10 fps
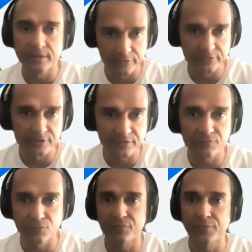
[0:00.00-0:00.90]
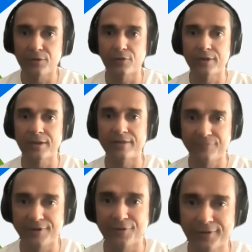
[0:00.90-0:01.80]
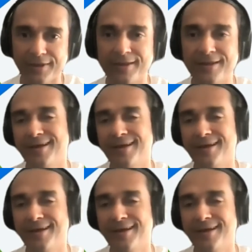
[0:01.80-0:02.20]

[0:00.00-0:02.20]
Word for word: hears this, what we're talking as we're talking,